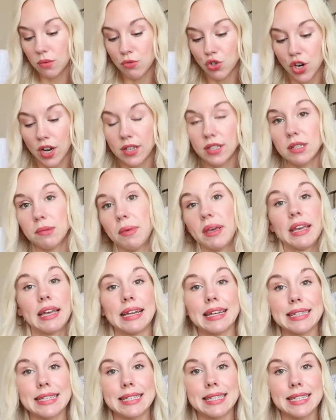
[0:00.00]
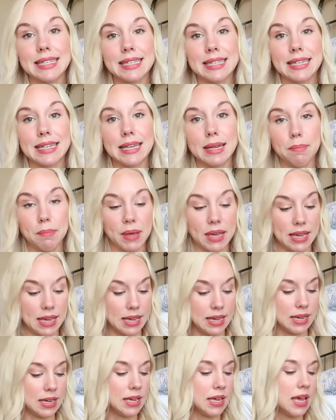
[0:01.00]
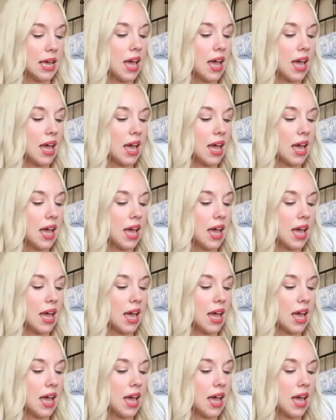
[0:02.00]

I'm trying to make it snippy.